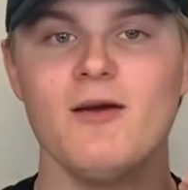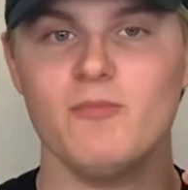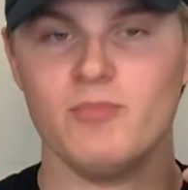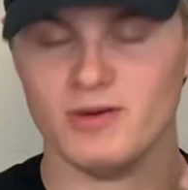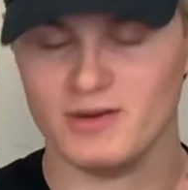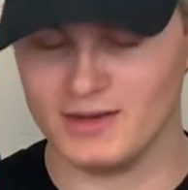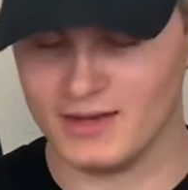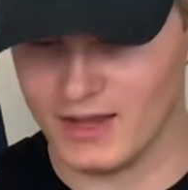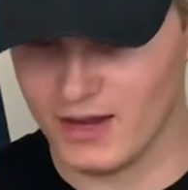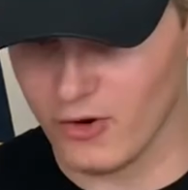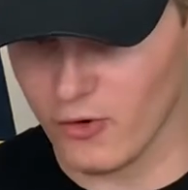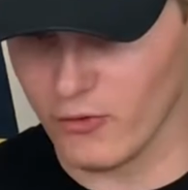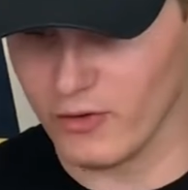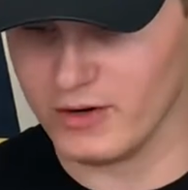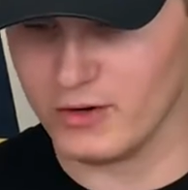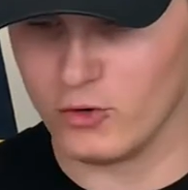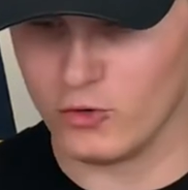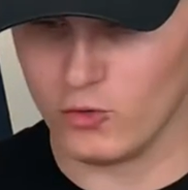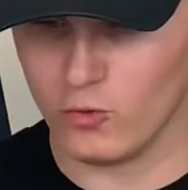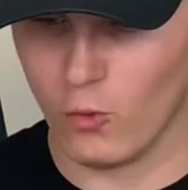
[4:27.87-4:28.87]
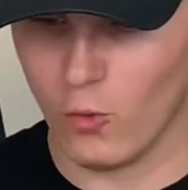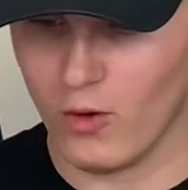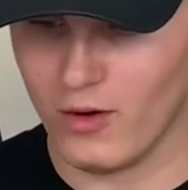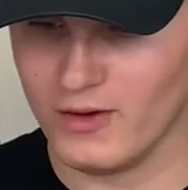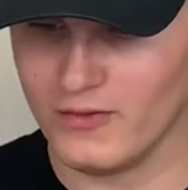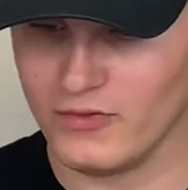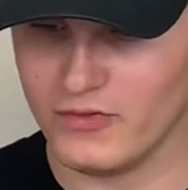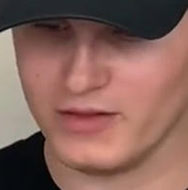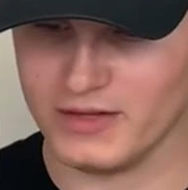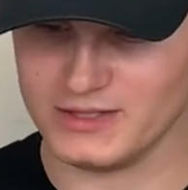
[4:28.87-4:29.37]
Panarin, who
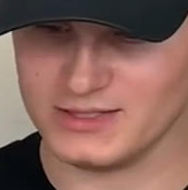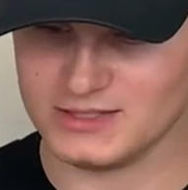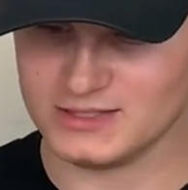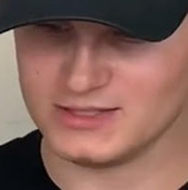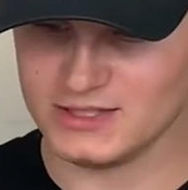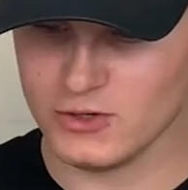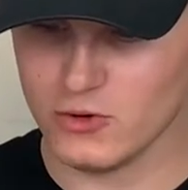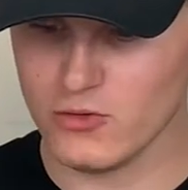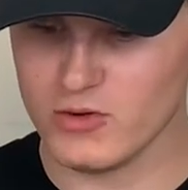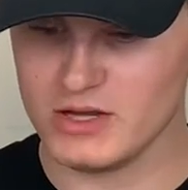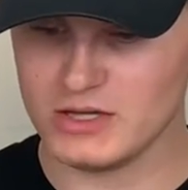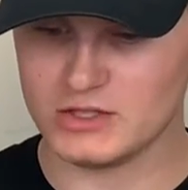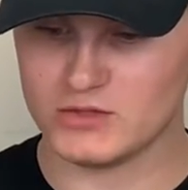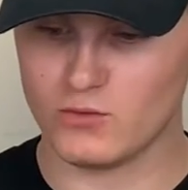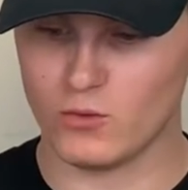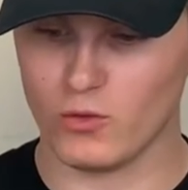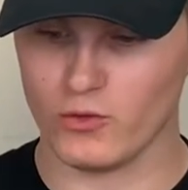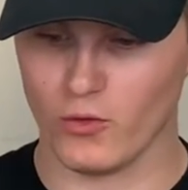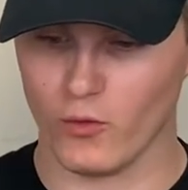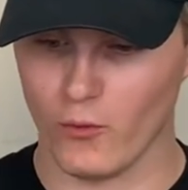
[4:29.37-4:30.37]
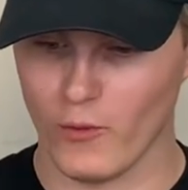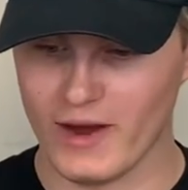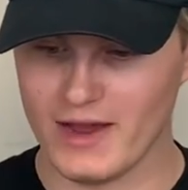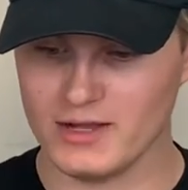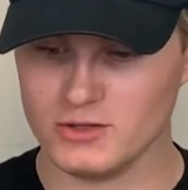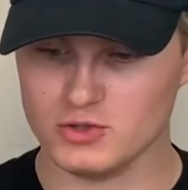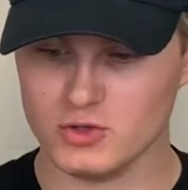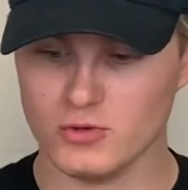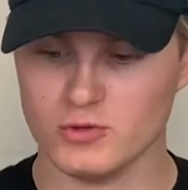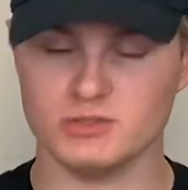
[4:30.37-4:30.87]
won this series for the
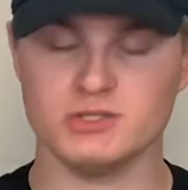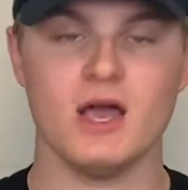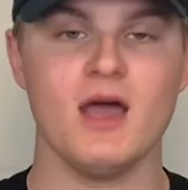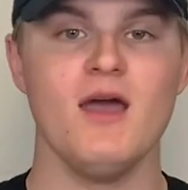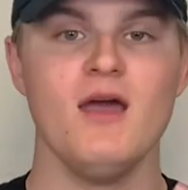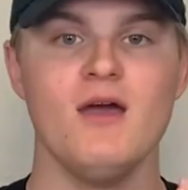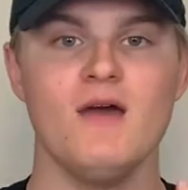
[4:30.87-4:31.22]
Rangers.